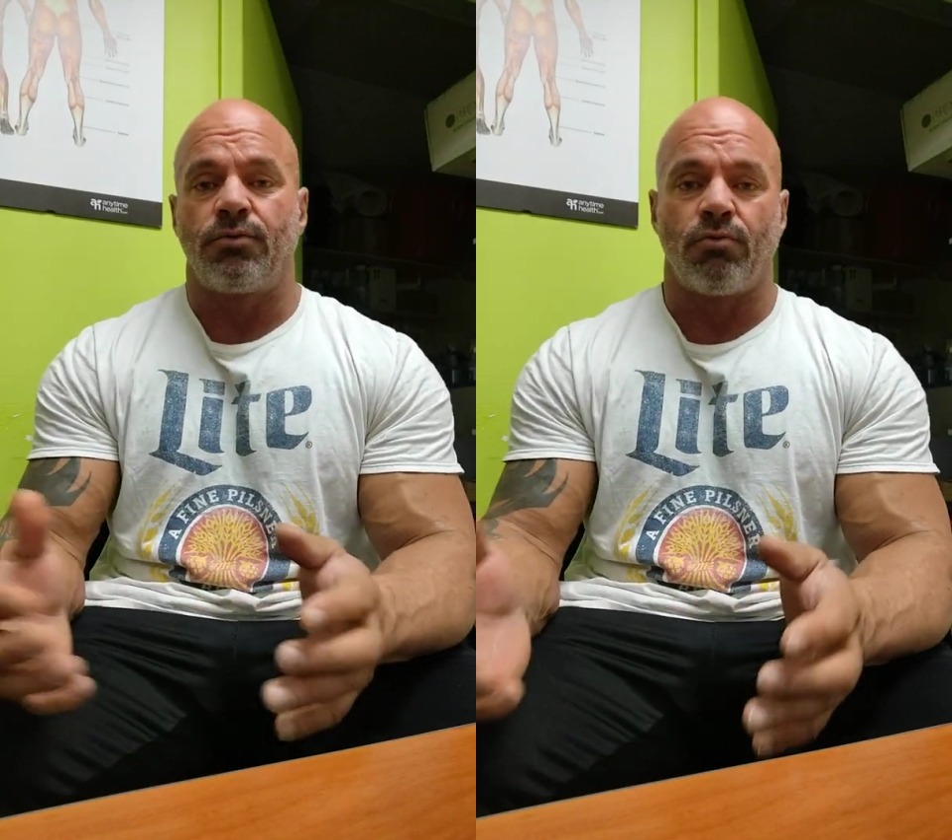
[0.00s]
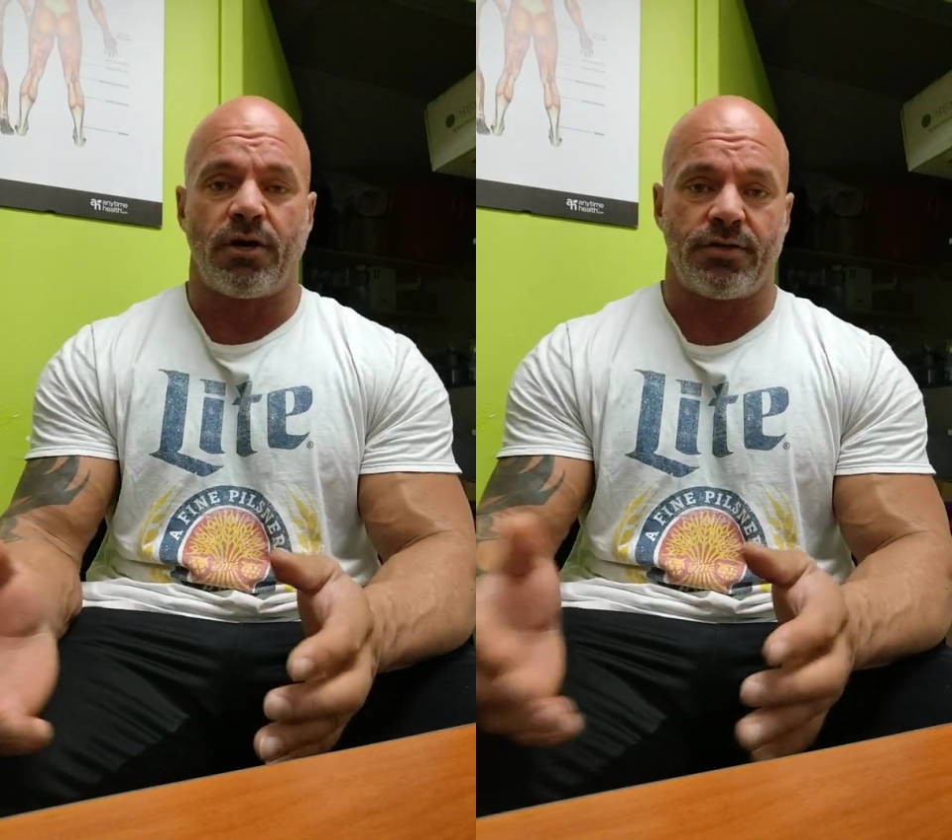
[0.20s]

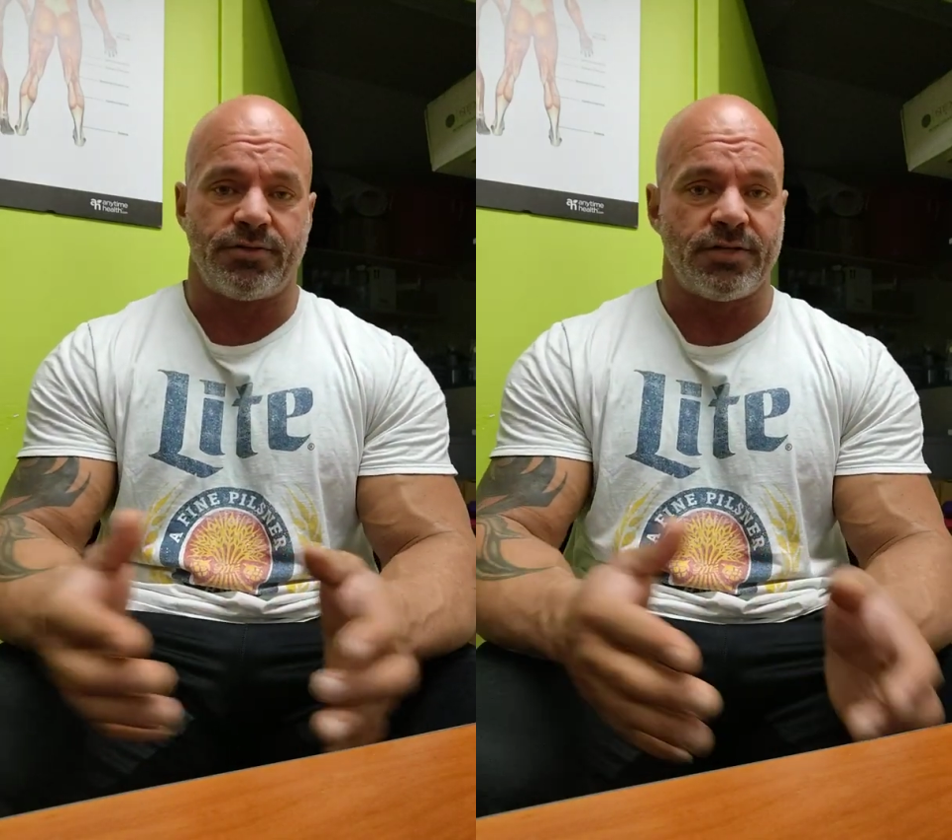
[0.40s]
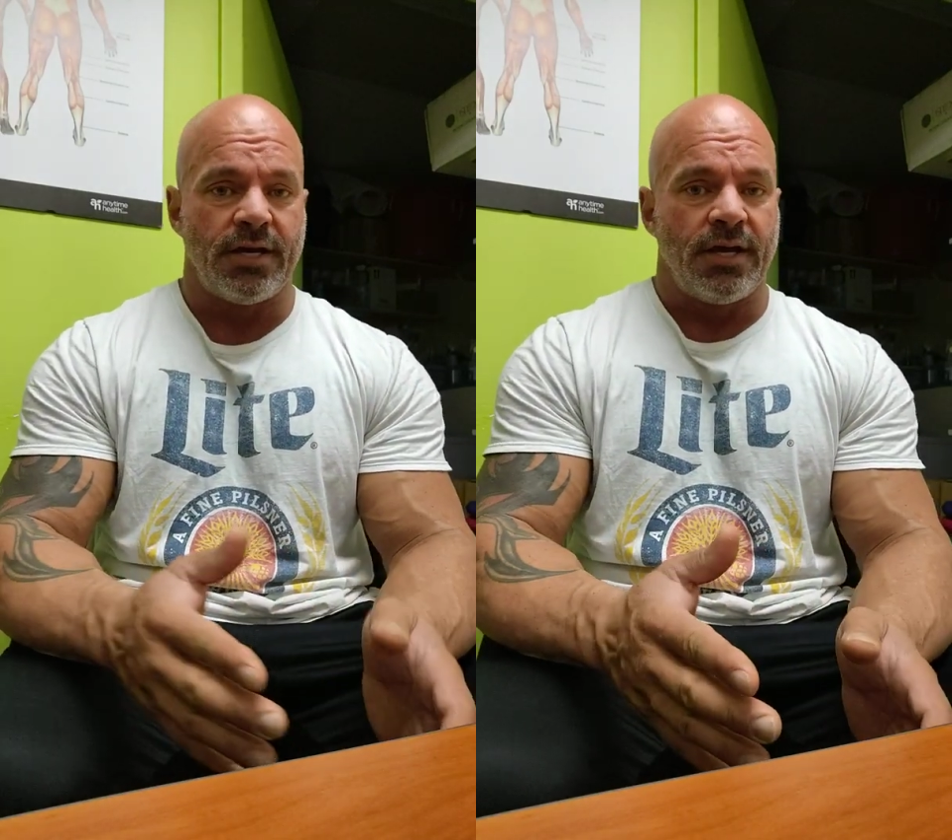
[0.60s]

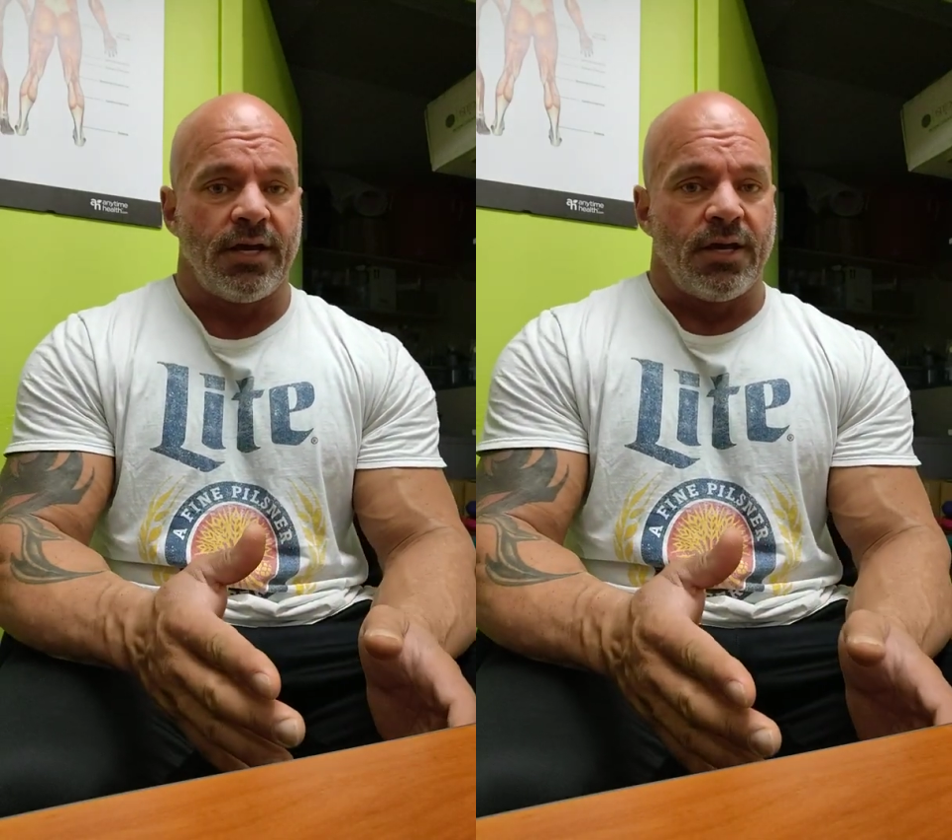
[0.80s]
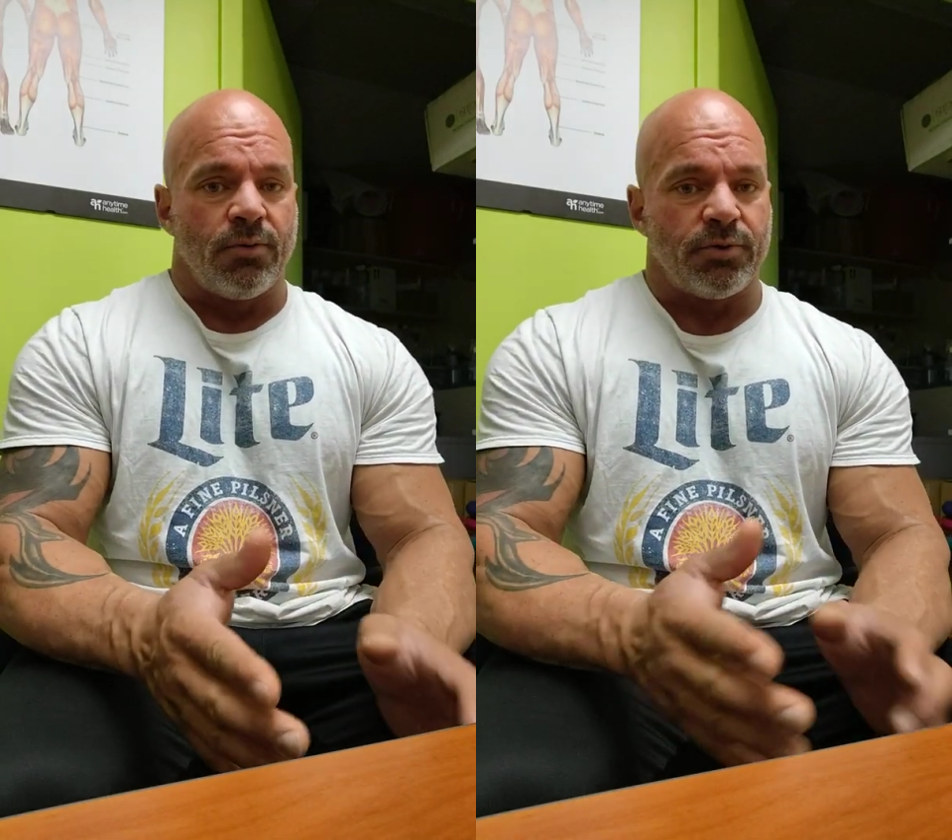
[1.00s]
Whereas
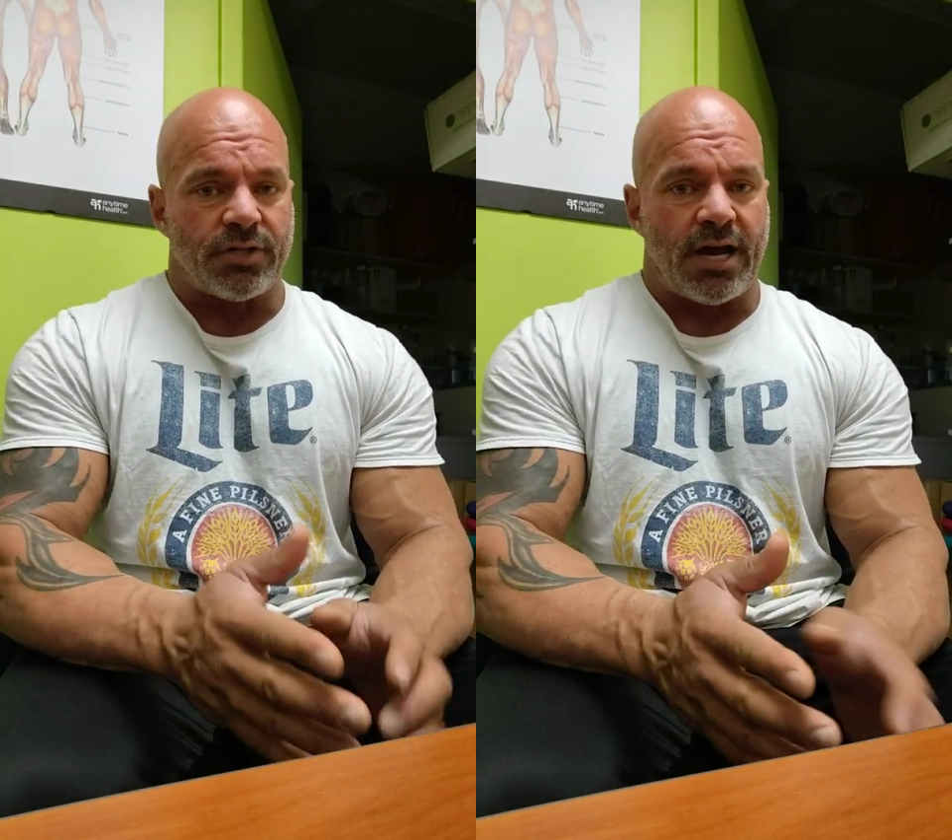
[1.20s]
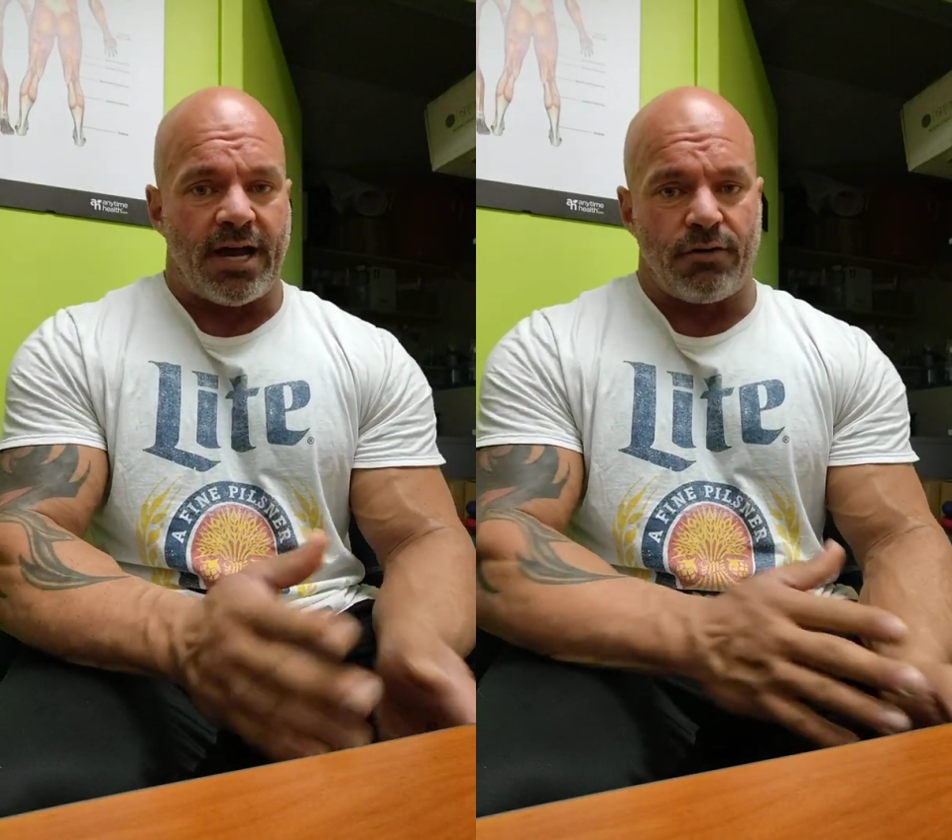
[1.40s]
with
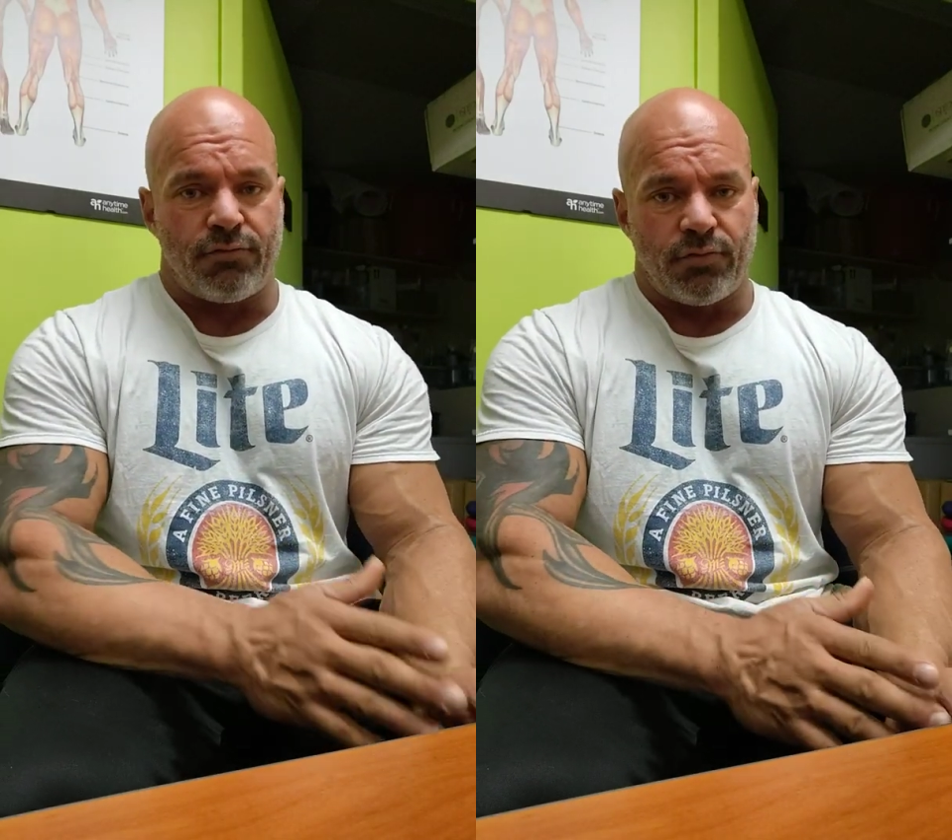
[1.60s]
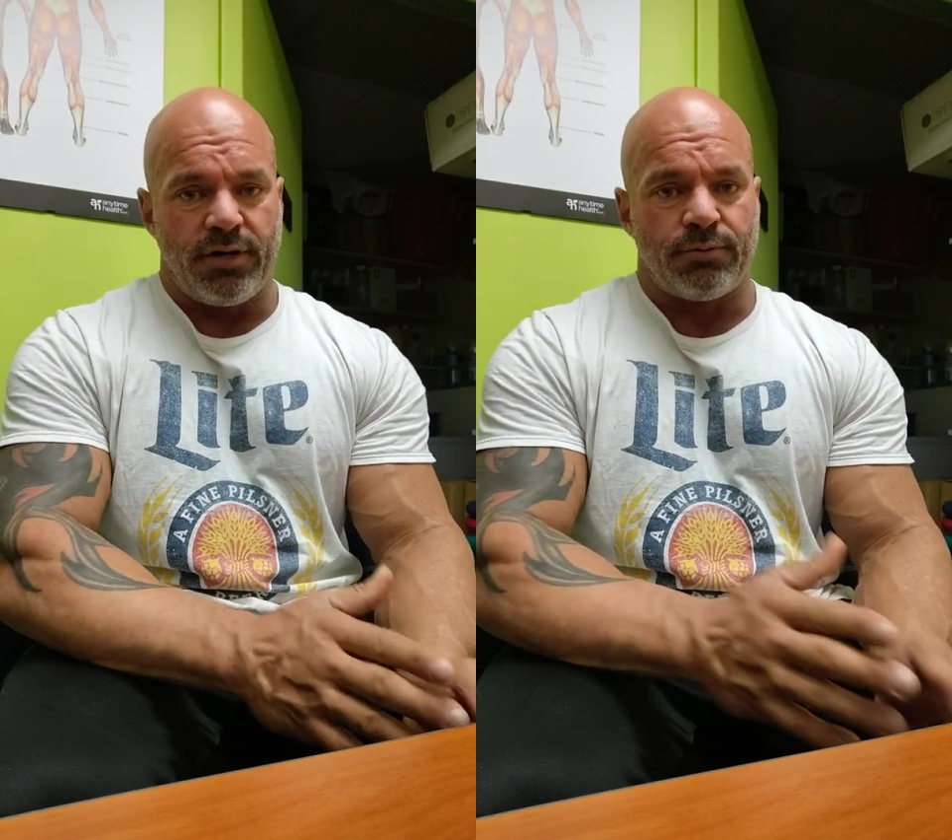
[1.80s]
the higher
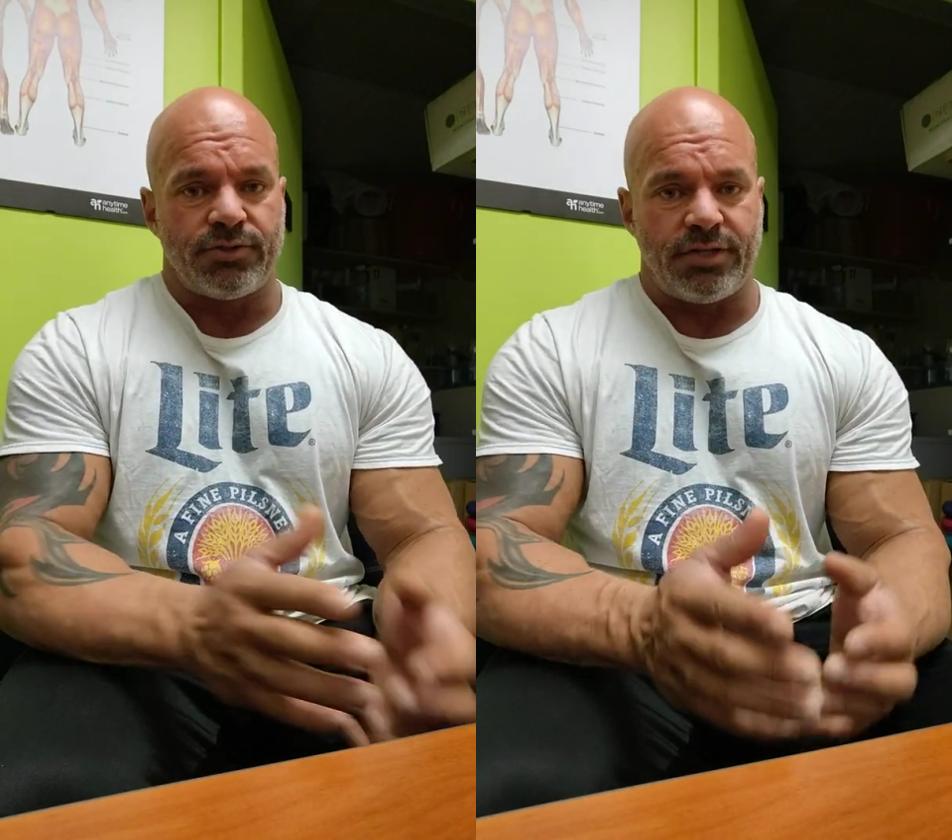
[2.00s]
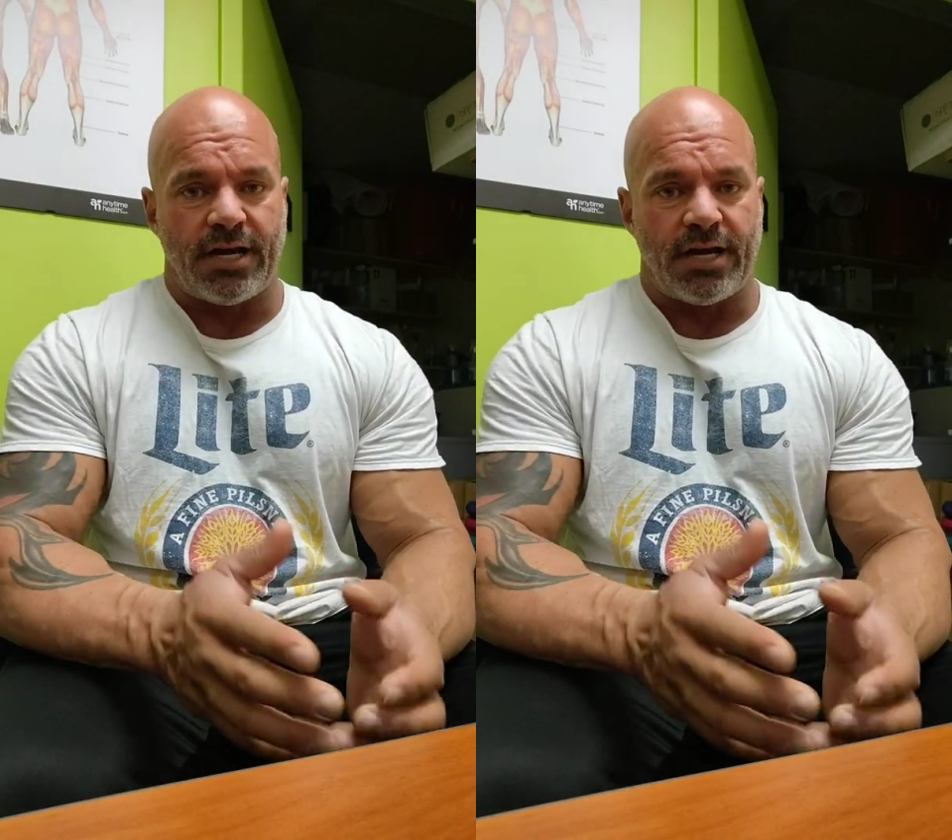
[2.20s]
frequency,